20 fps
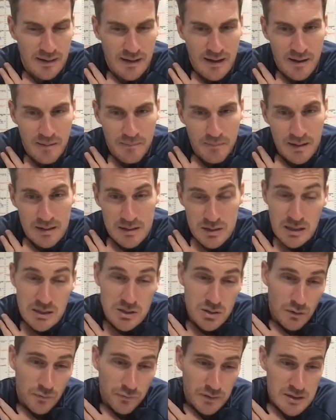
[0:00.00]
Um, he's, he's
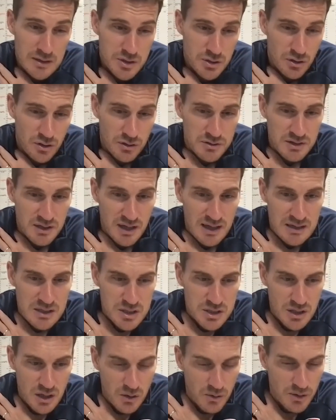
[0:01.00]
awfully sore today,
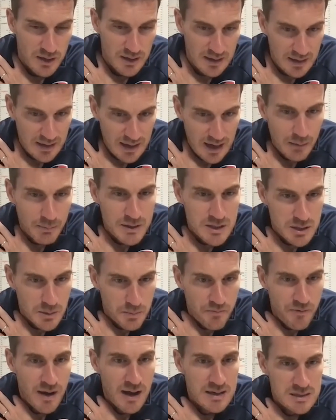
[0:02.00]
so I'll be
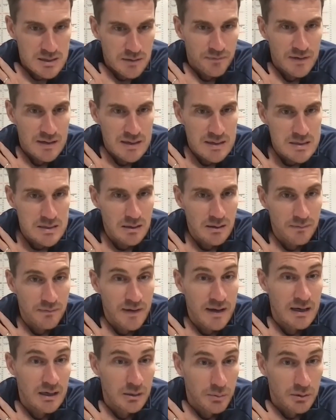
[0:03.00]
surprised if he's
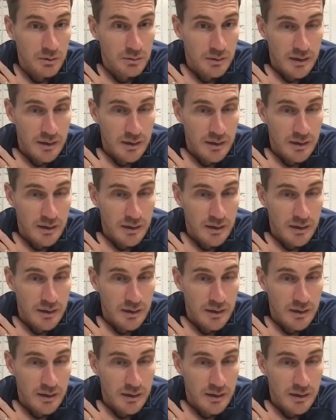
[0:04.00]
available,